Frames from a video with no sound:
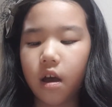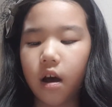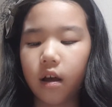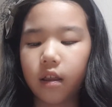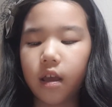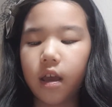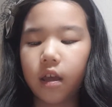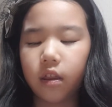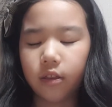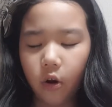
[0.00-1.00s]
an
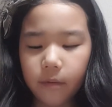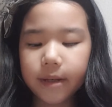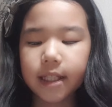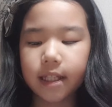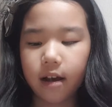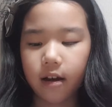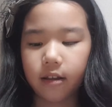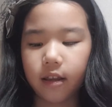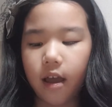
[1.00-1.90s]
enormous yawn.